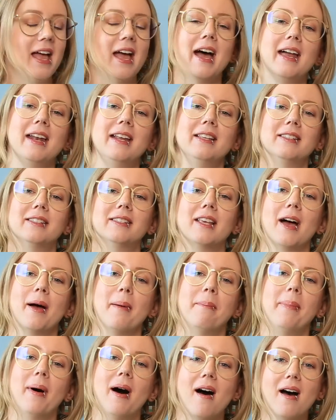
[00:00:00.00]
And it's
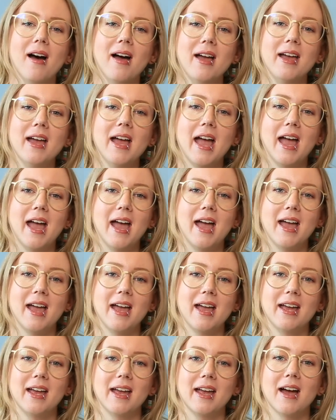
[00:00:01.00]
by
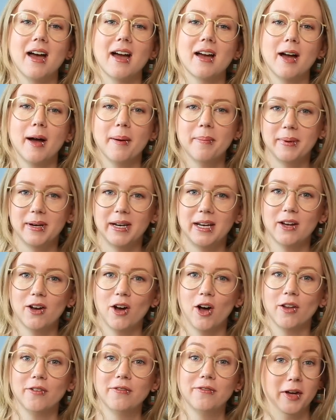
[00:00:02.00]
a company
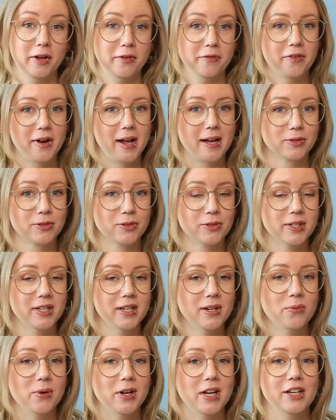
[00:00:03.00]
called Fun
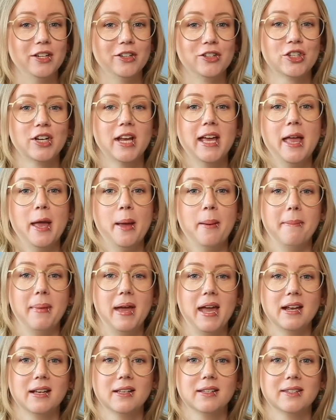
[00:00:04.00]
Factory, which
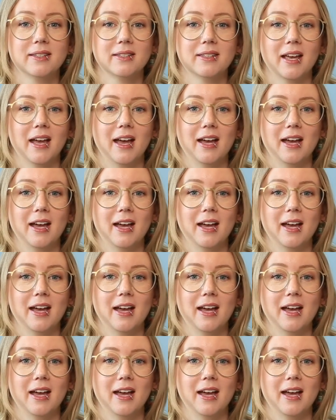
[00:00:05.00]
makes,